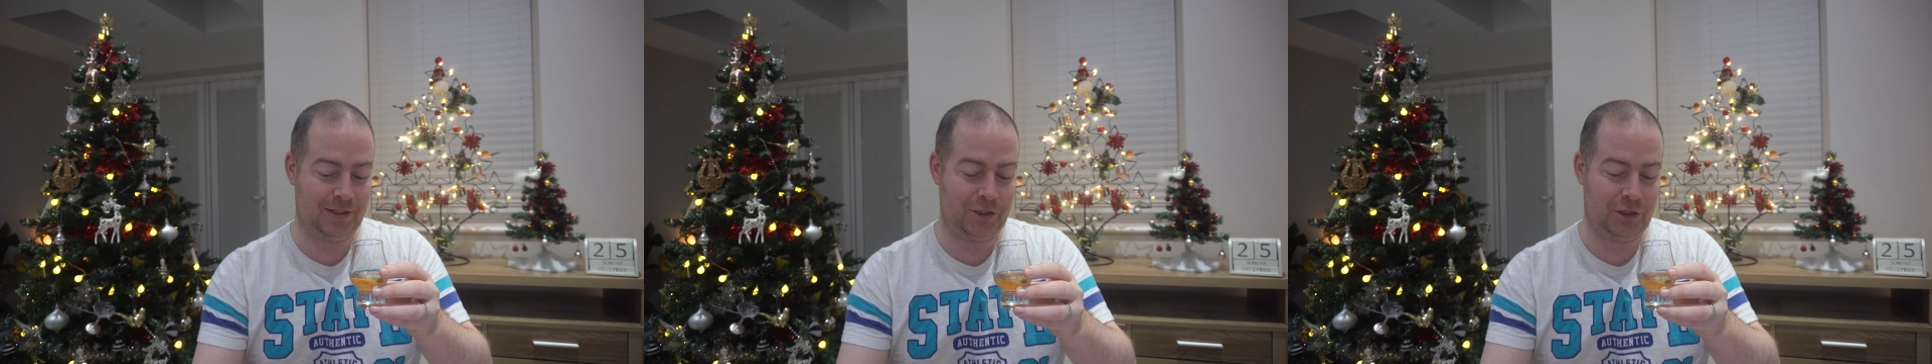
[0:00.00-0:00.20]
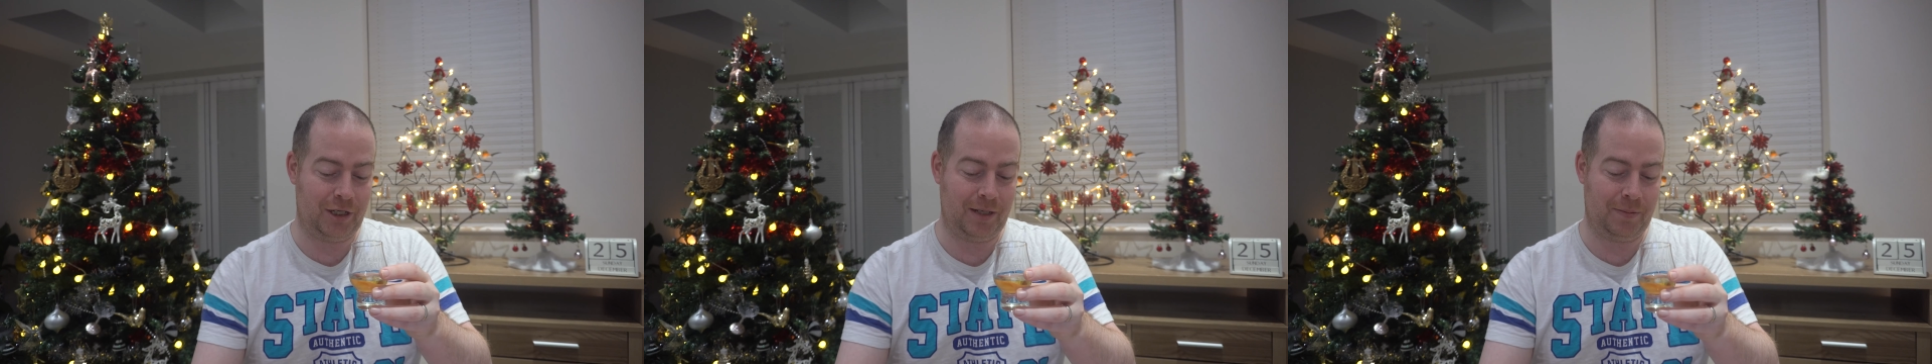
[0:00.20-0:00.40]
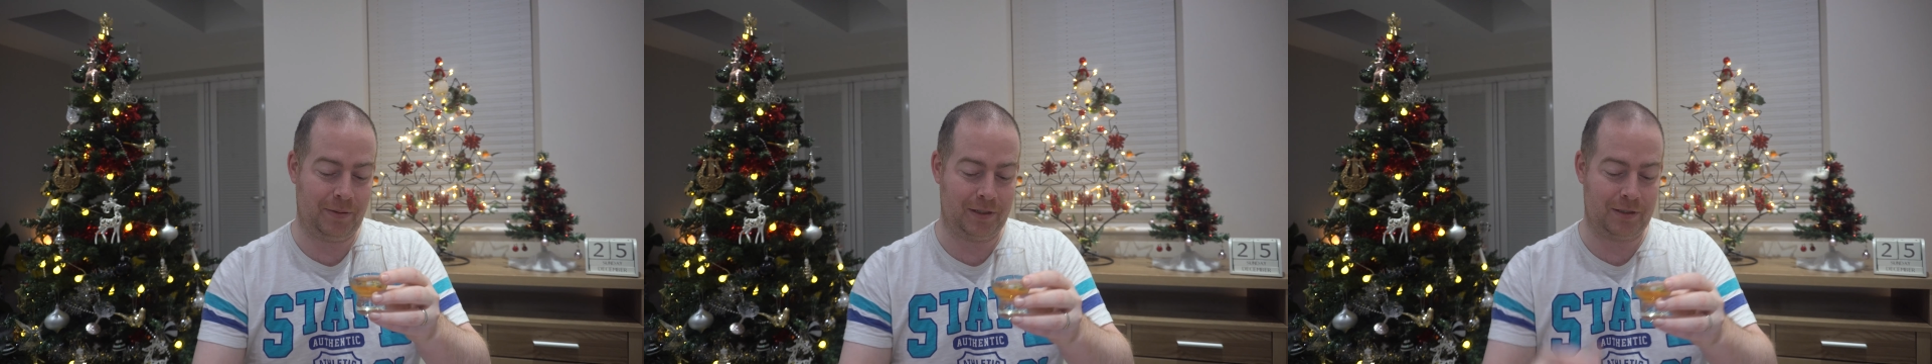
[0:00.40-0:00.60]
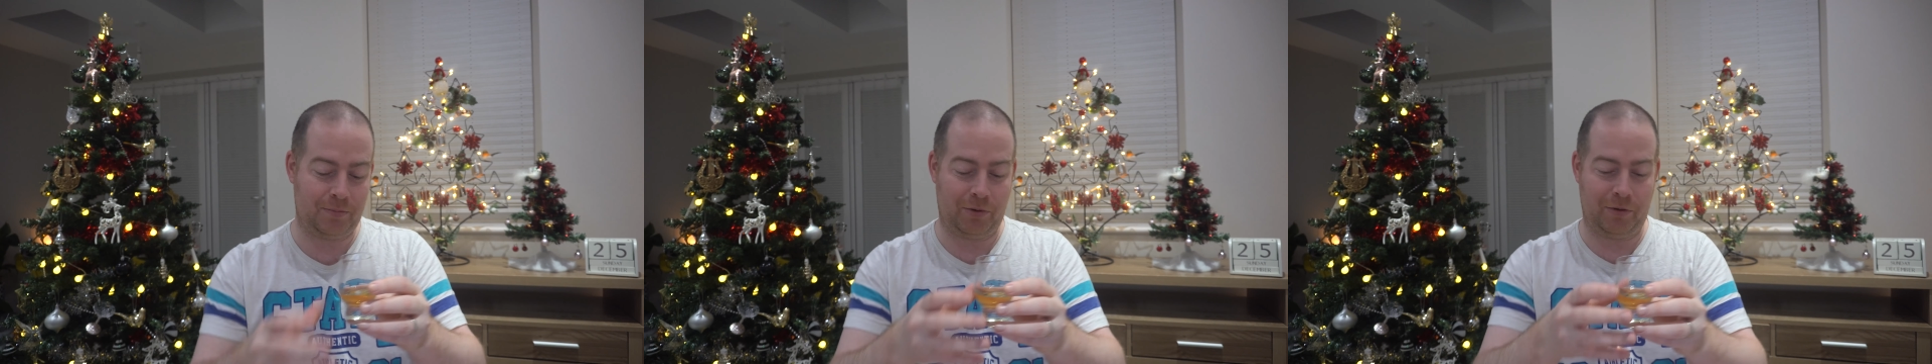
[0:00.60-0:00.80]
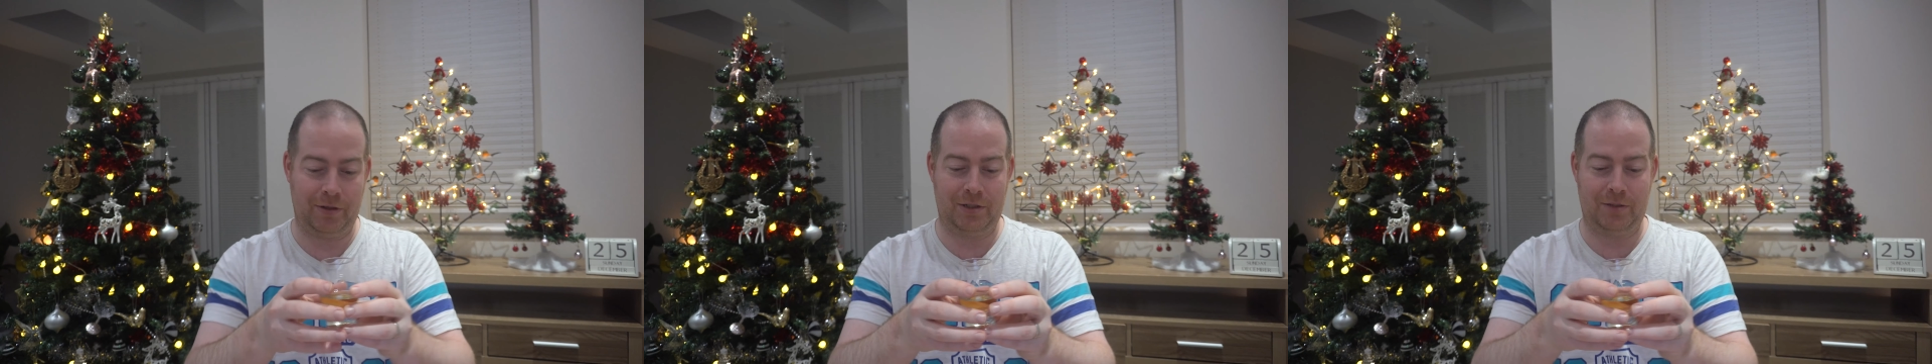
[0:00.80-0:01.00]
cheapest
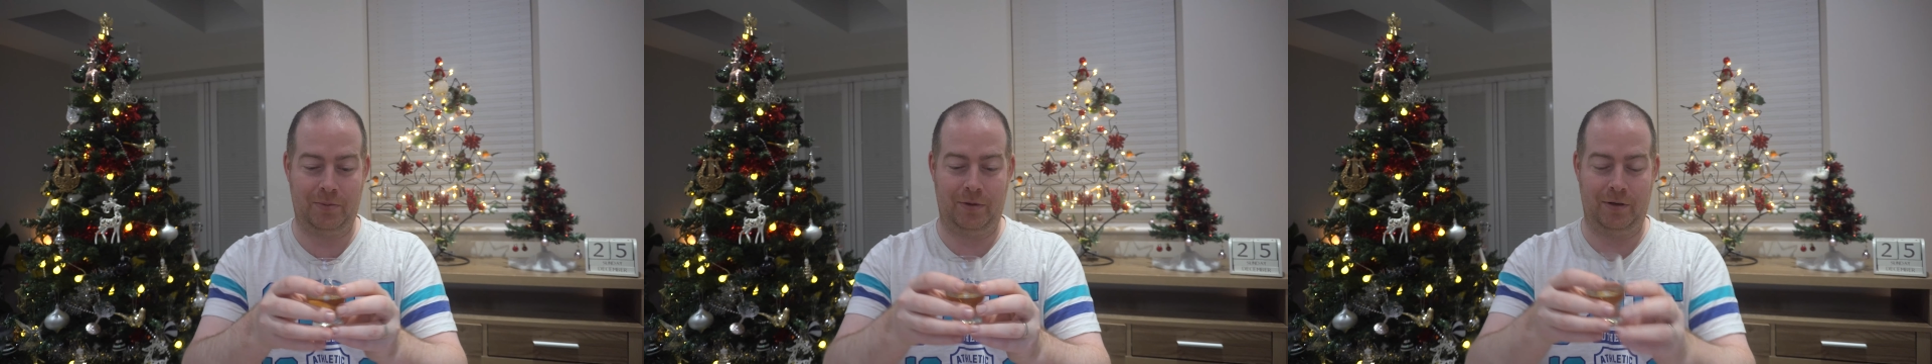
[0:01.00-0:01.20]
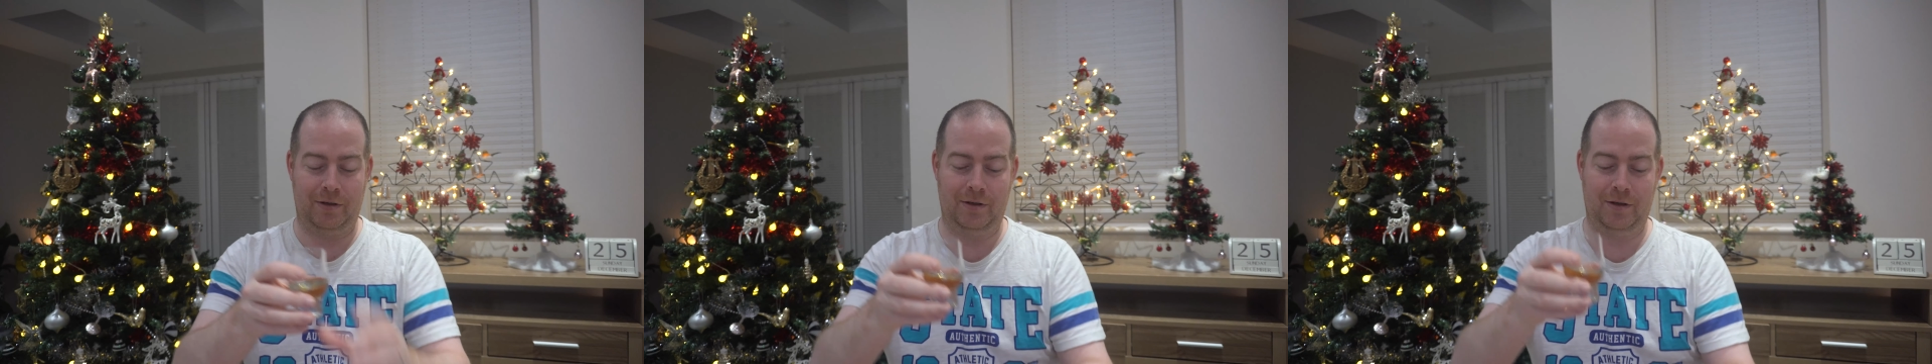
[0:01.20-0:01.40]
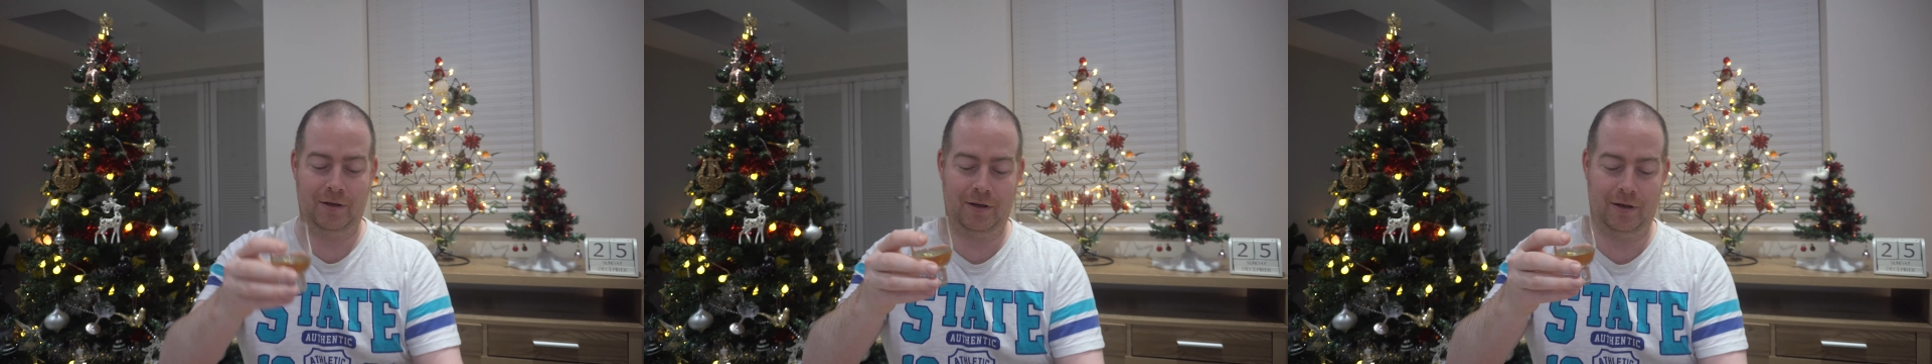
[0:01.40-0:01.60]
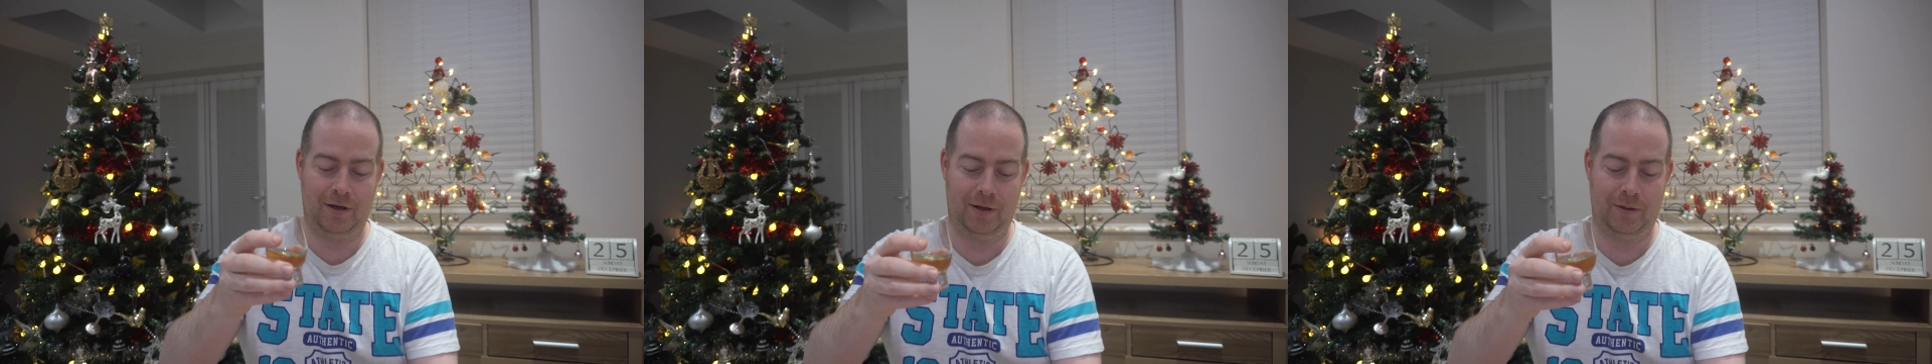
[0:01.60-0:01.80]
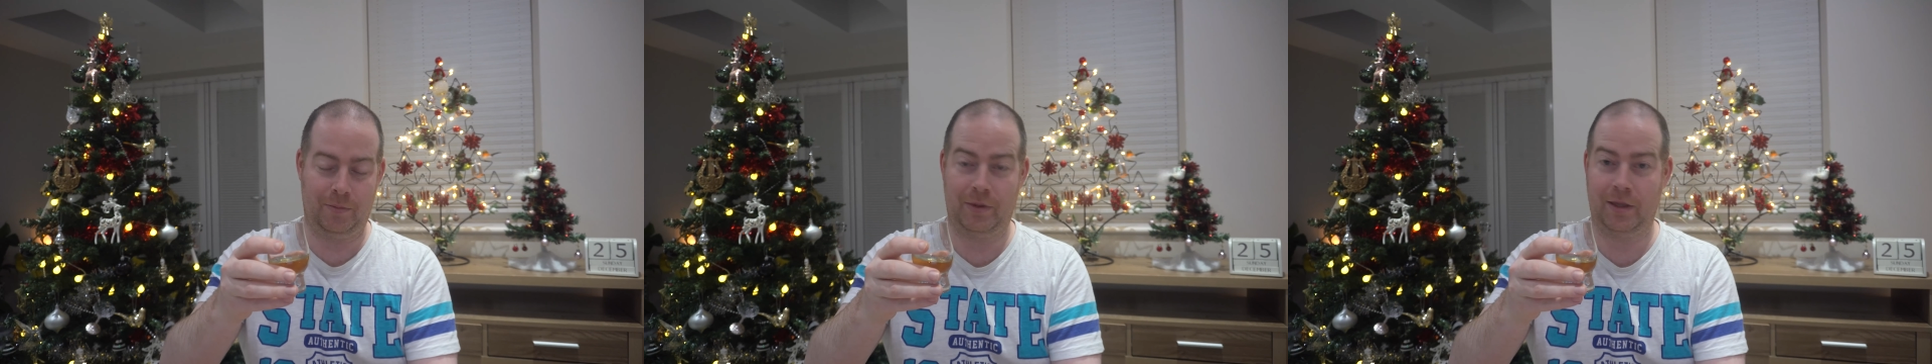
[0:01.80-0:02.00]
priced one
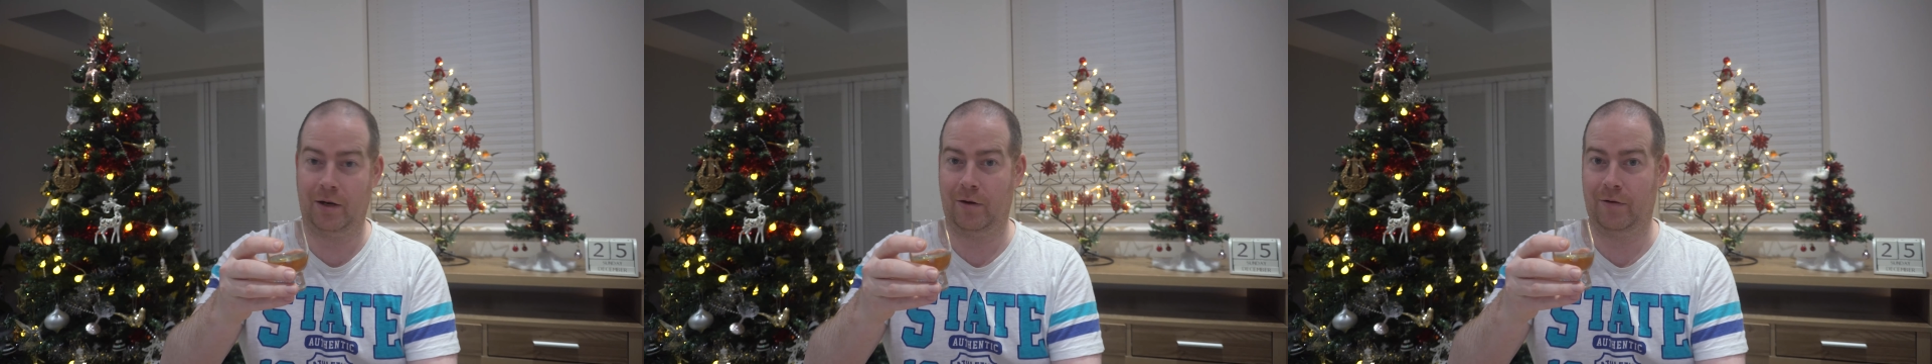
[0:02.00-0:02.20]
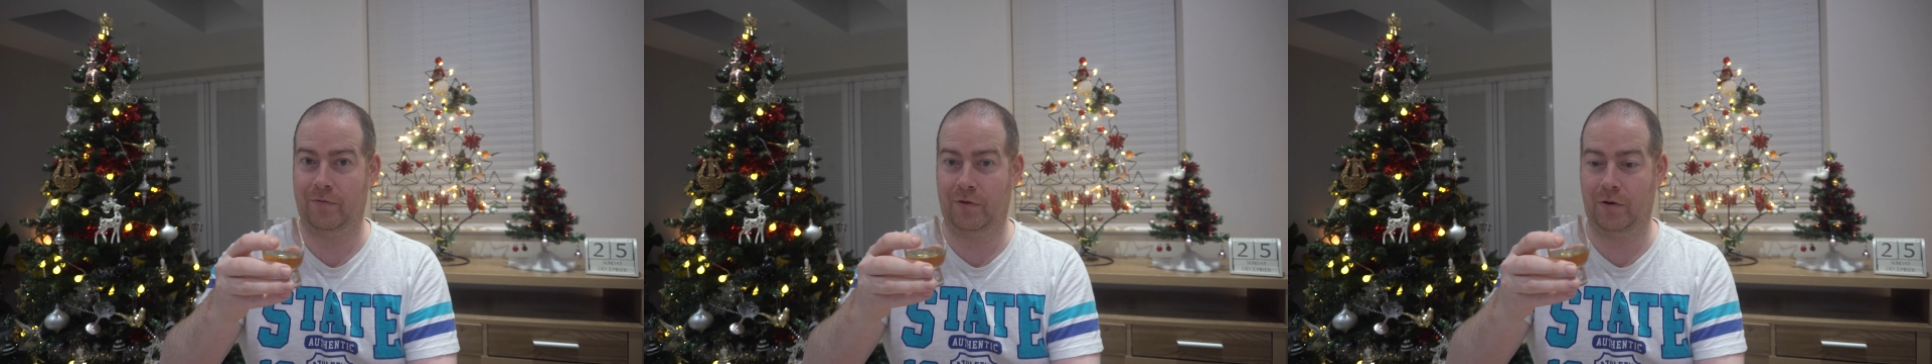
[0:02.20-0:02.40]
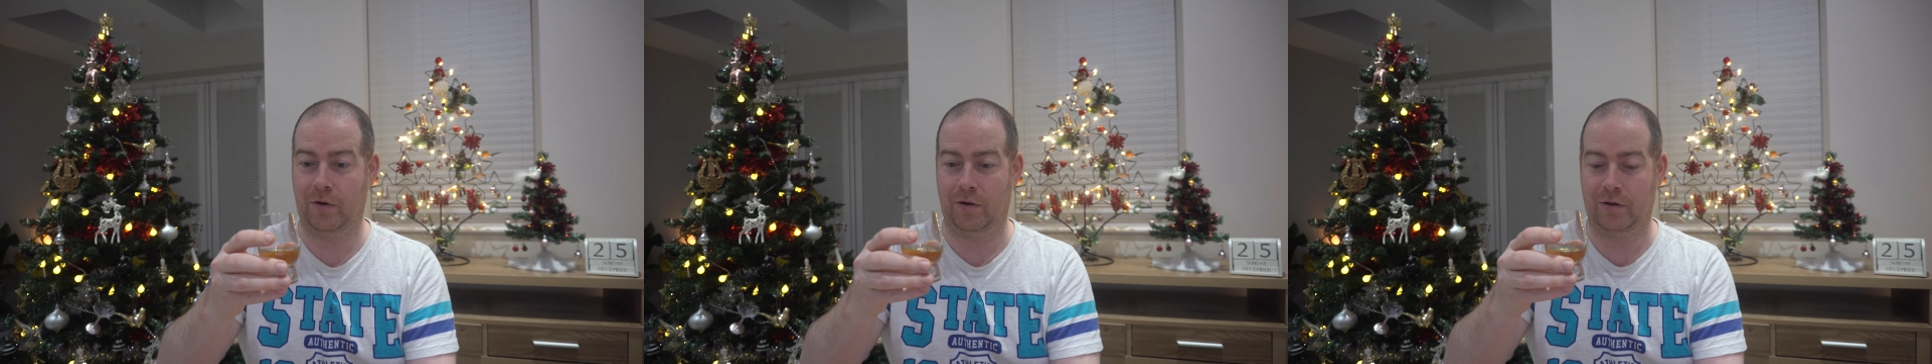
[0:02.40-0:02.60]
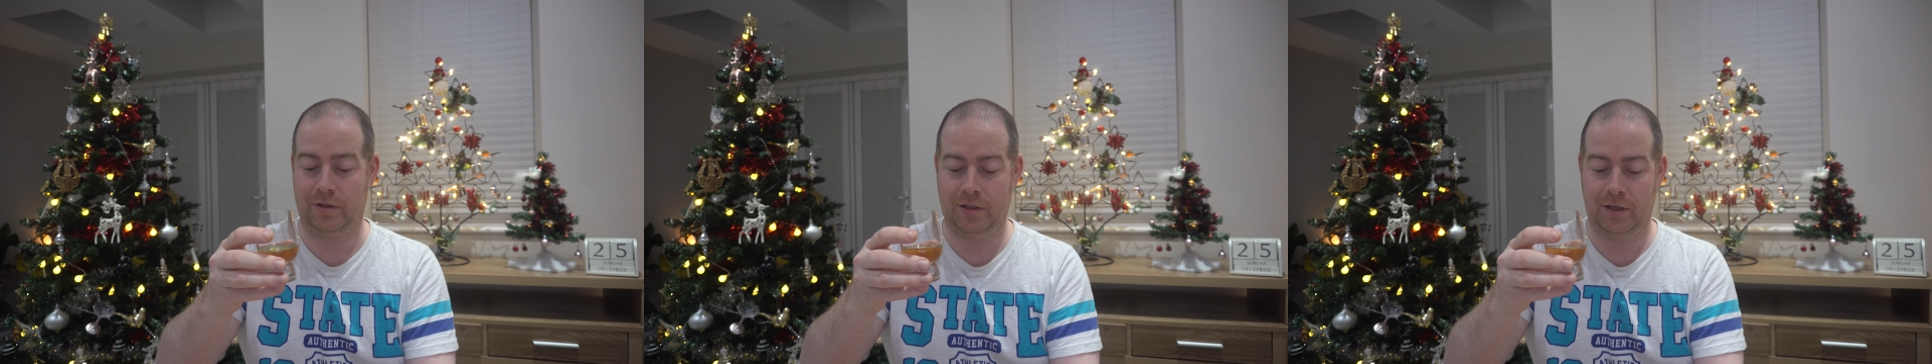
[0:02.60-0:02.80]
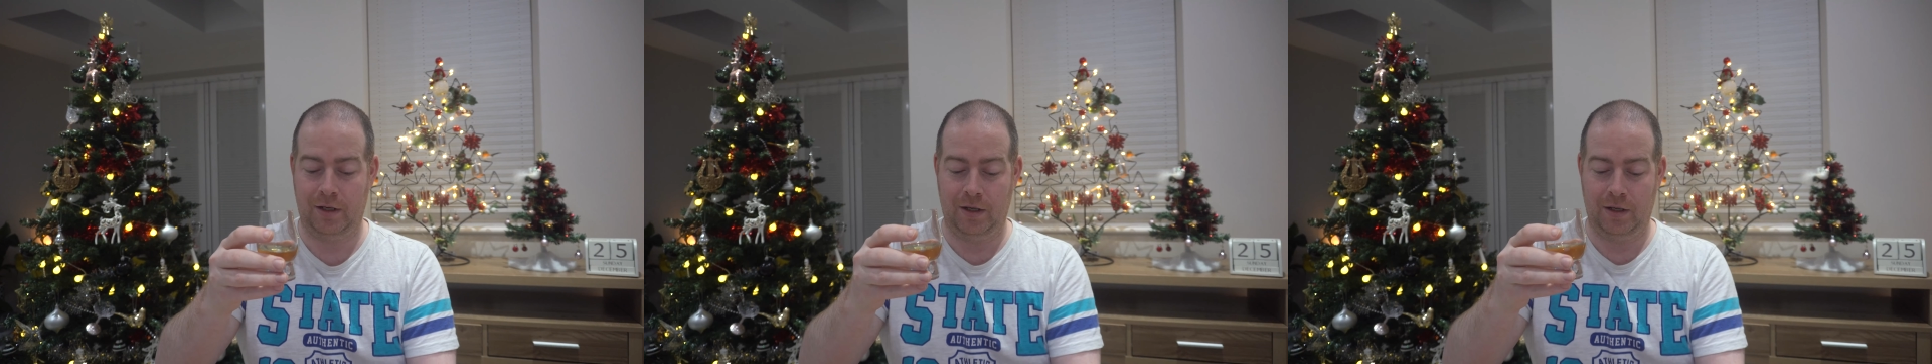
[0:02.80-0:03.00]
that I've got.